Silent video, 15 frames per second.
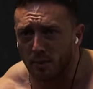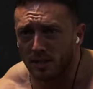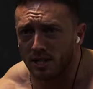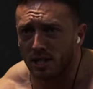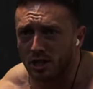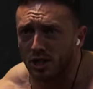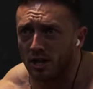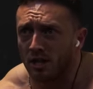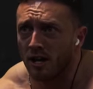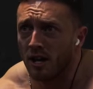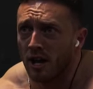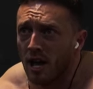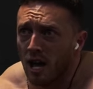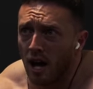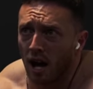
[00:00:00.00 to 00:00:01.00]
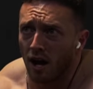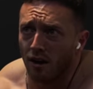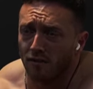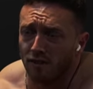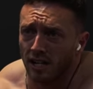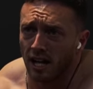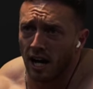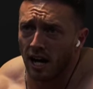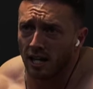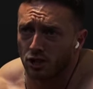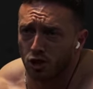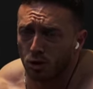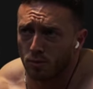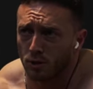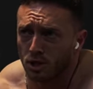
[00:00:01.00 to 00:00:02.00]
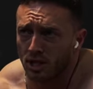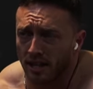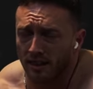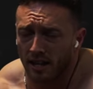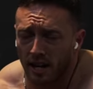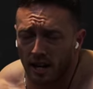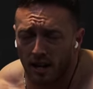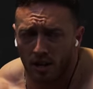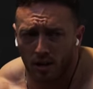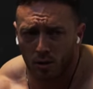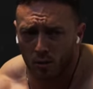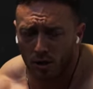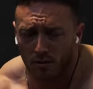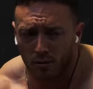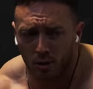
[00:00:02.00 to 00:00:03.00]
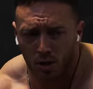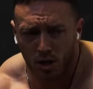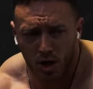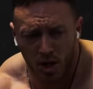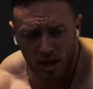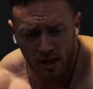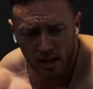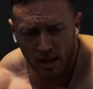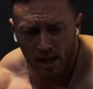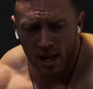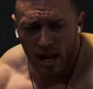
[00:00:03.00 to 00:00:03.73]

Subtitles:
position of the superset there, or whatever you want to call it.